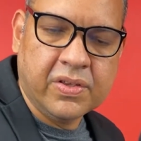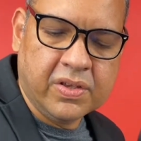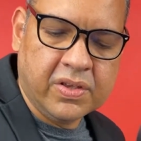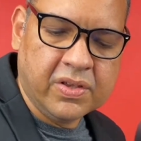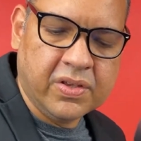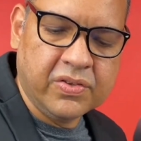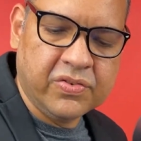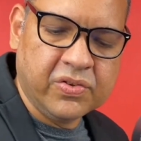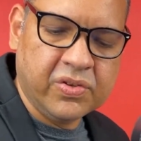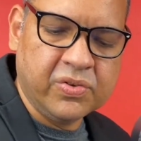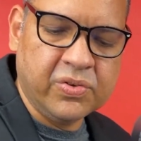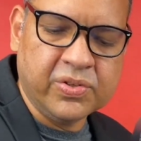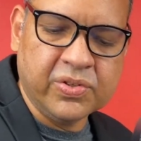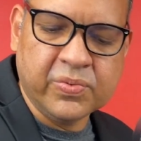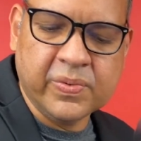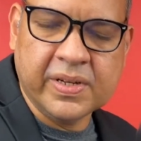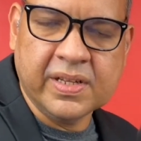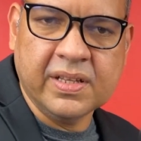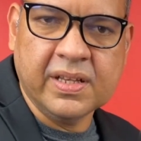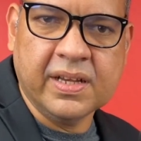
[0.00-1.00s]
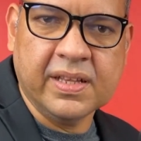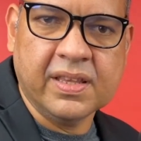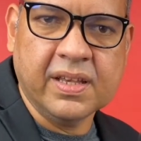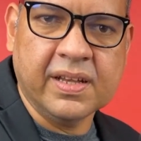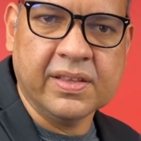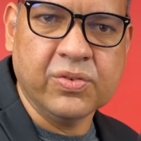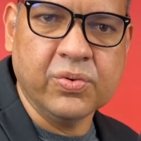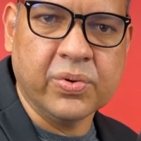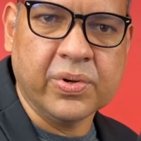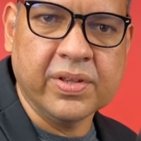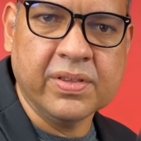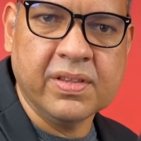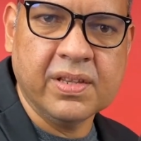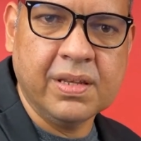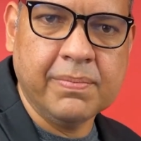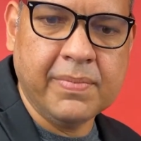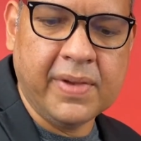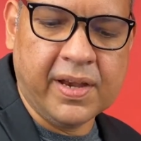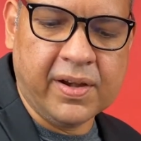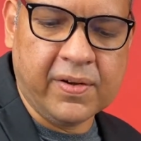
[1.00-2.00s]
so you notice when I'm talking to the
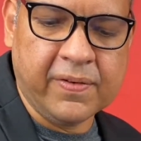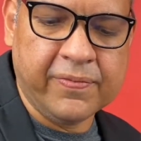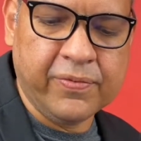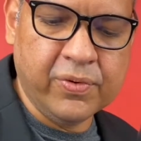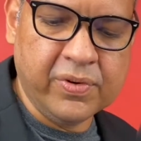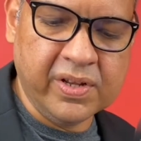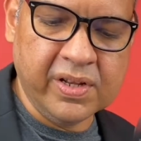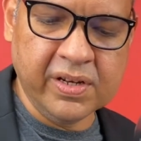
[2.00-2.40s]
microphone,